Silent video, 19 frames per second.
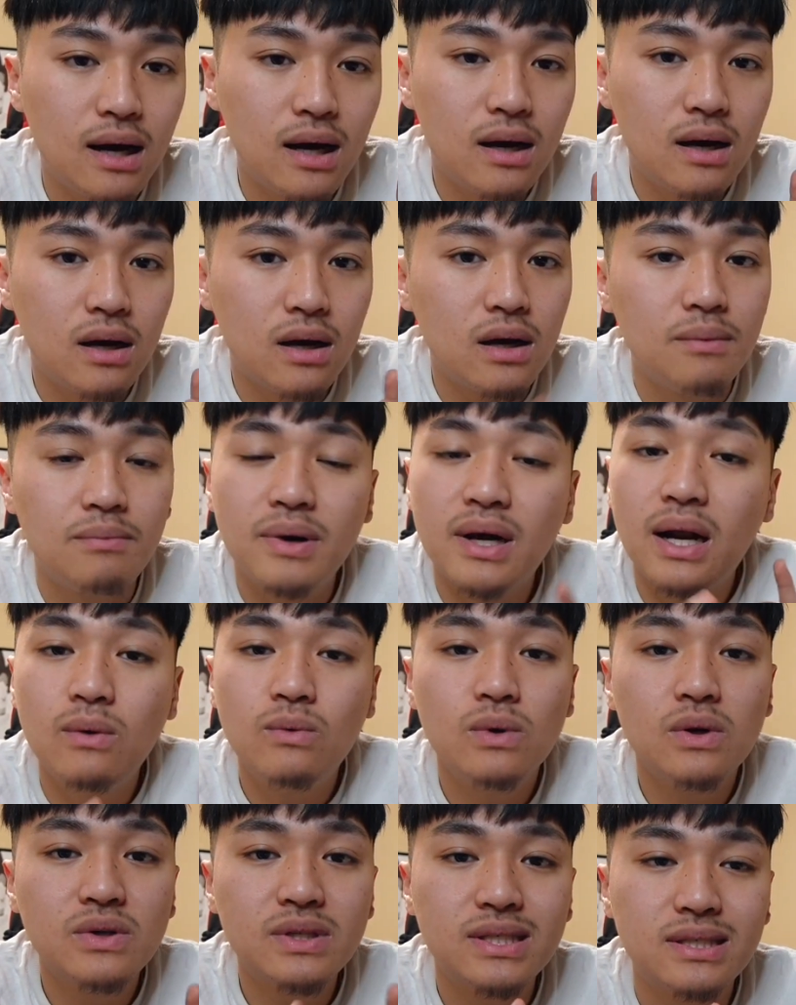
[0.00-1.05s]
But I
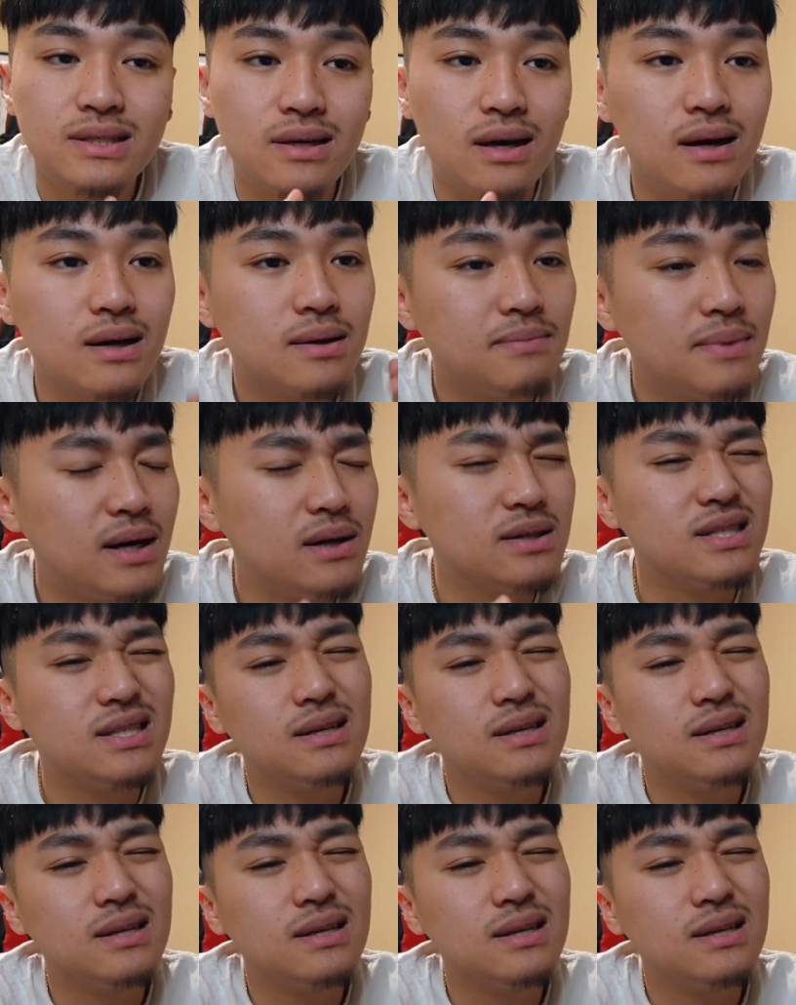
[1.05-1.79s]
will talk about